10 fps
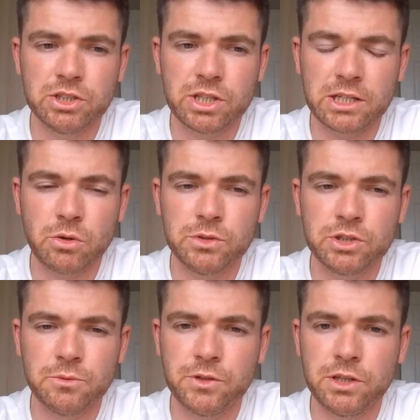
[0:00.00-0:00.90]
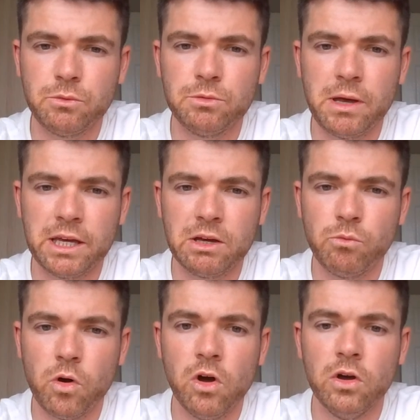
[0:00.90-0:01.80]
So that's always something that would make
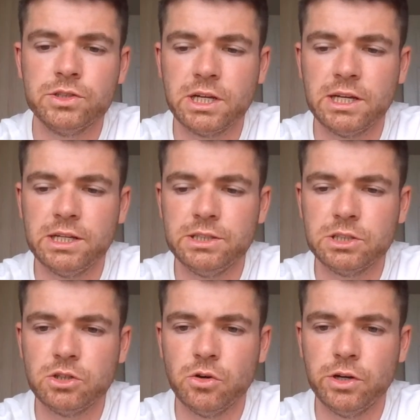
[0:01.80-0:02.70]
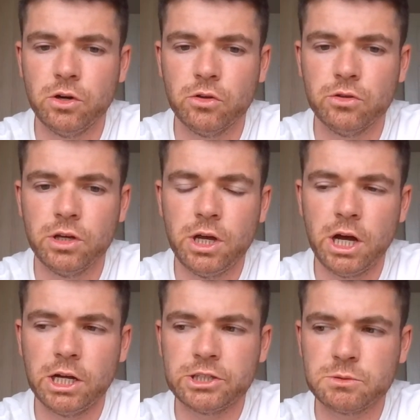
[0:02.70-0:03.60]
it worse, is going on
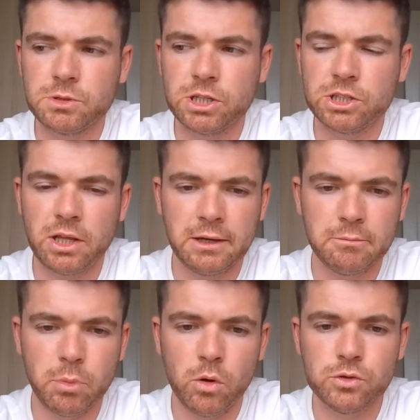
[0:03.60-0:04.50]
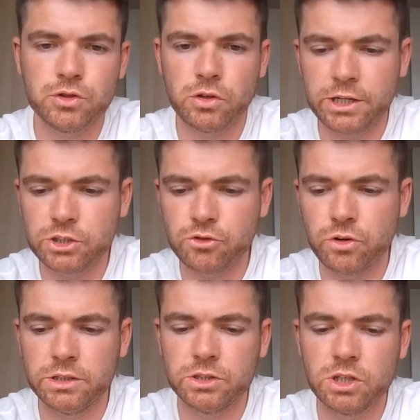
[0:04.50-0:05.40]
transportation like boats or like
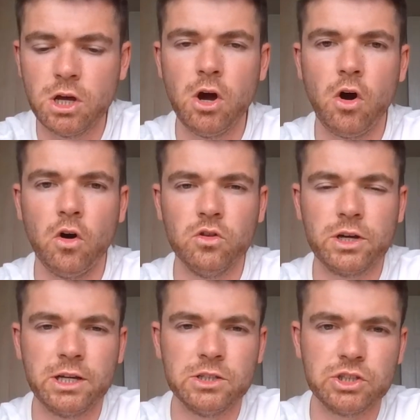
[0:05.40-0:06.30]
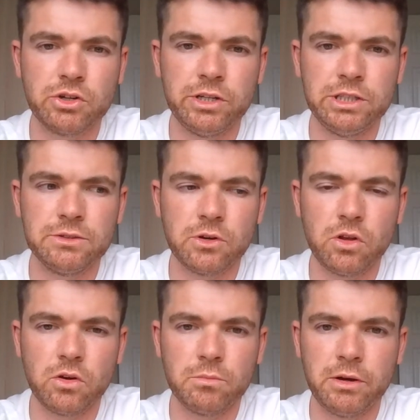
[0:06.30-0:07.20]
trains, or looking at screens for a
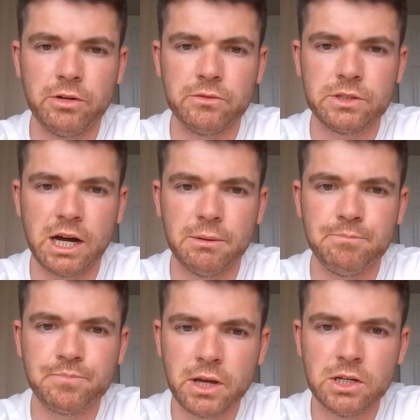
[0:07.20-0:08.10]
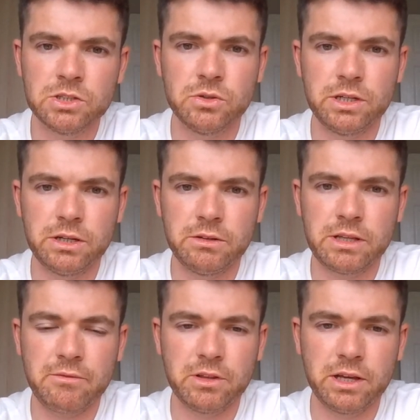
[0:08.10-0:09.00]
long period of time. So it
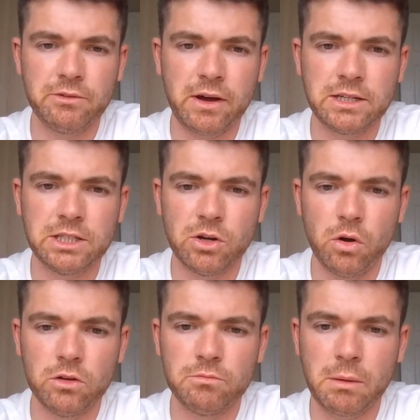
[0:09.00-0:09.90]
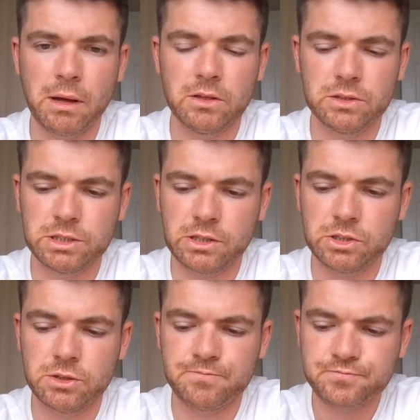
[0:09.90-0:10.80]
definitely affected all of my balance
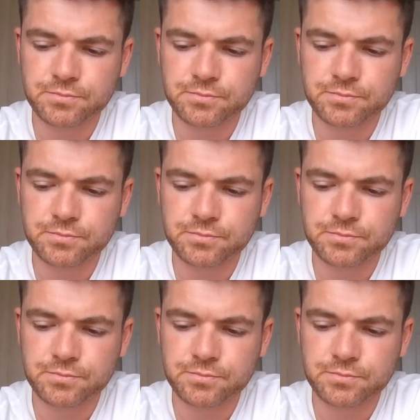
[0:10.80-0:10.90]
sensor.